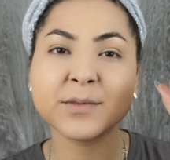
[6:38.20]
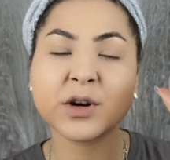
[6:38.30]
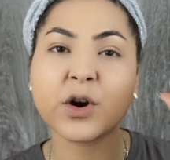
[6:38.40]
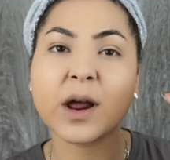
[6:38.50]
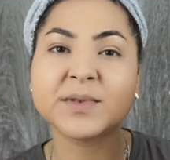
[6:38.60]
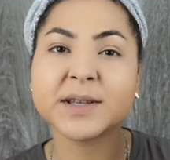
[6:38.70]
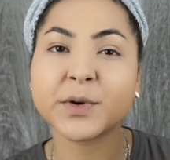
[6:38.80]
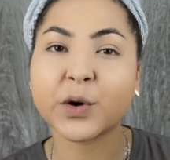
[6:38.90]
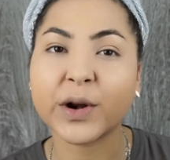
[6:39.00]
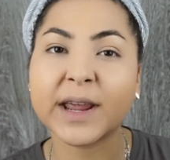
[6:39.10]
I'm gonna grab some
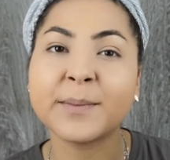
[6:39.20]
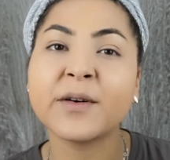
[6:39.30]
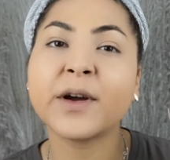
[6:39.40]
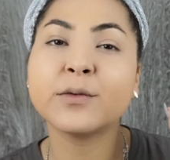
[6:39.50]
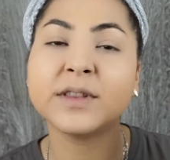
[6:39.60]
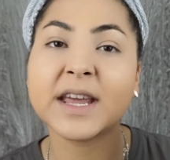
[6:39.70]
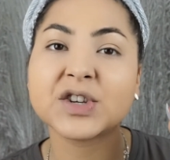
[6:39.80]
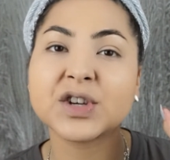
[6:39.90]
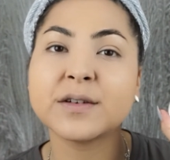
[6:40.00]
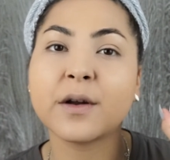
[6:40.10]
cream
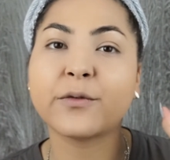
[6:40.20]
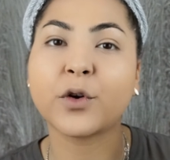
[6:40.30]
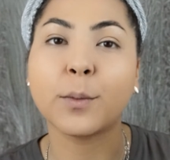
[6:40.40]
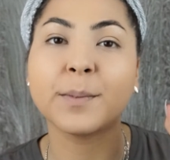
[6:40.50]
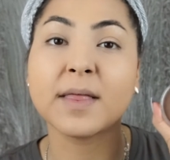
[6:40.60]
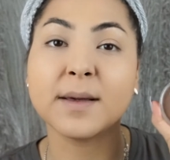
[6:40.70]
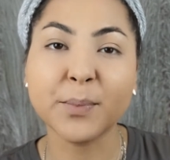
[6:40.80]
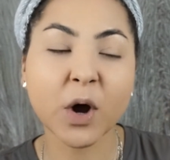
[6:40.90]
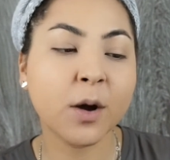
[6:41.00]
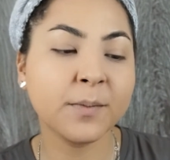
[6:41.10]
foundation from The
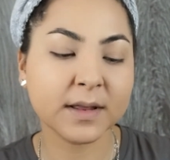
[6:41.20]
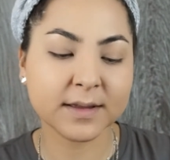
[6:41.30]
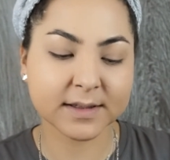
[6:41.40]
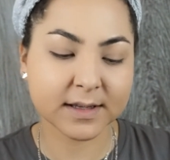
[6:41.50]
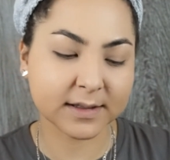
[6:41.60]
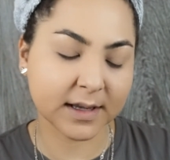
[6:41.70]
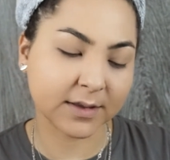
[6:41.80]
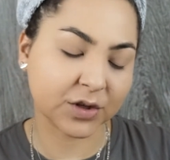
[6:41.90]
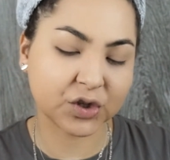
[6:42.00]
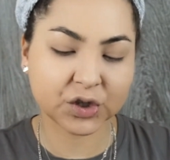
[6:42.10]
Balm. This is in
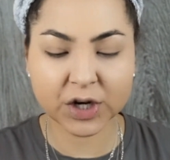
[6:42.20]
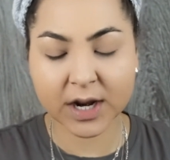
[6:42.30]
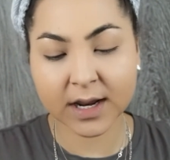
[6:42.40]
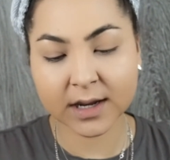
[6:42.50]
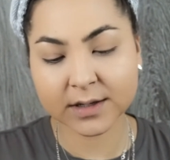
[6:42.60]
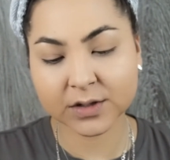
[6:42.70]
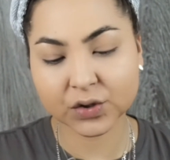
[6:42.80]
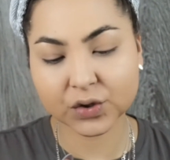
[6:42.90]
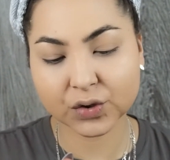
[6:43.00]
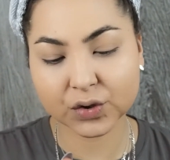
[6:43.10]
the shade
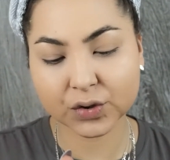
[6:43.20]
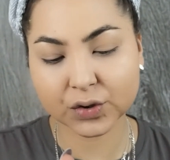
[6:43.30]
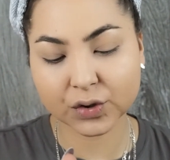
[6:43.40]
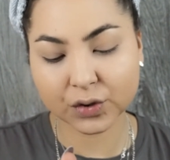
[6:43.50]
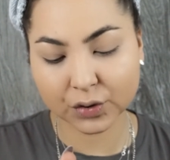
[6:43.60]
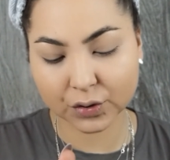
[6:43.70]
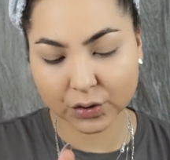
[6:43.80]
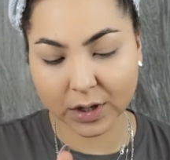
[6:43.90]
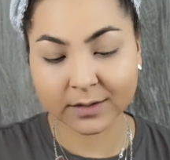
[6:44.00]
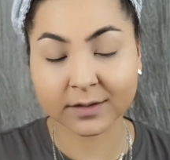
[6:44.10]

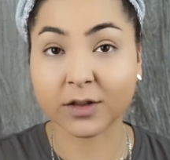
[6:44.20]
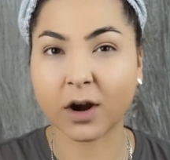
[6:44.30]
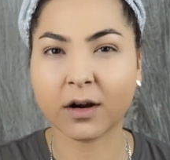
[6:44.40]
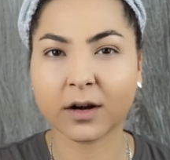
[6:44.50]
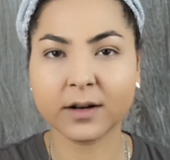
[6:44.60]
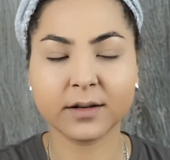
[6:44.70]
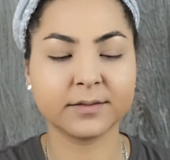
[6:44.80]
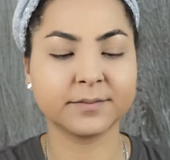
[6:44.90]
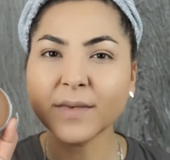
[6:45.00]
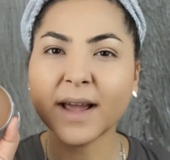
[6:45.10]
Dark.
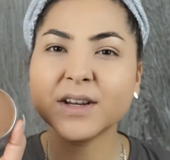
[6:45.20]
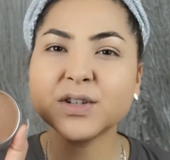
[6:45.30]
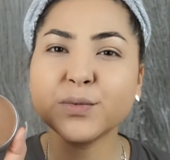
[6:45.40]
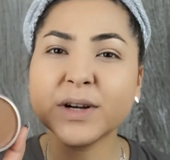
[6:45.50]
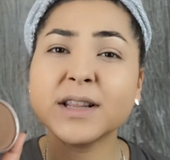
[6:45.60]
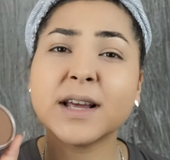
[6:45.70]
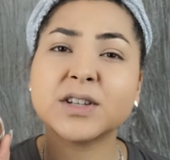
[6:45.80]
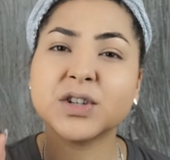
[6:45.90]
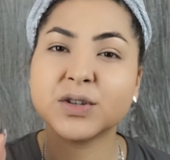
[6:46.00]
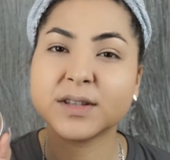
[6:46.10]
I do really like
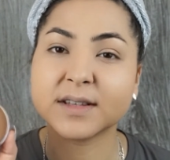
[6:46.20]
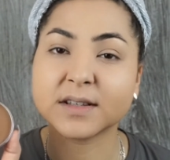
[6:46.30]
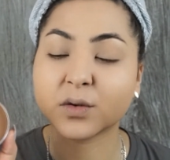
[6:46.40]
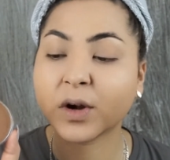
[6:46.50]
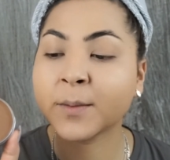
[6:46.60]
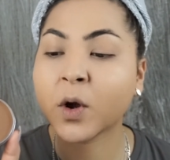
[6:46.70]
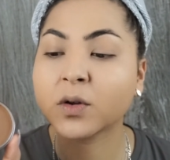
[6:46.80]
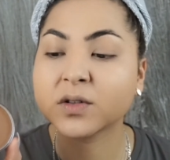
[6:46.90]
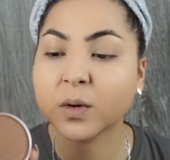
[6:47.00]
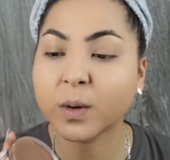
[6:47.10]
to use this as cream
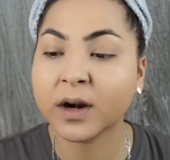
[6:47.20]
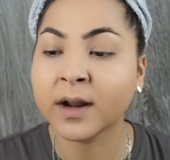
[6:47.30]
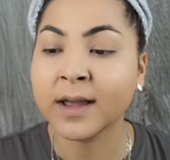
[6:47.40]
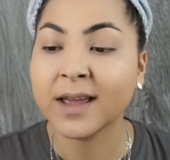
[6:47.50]
contour.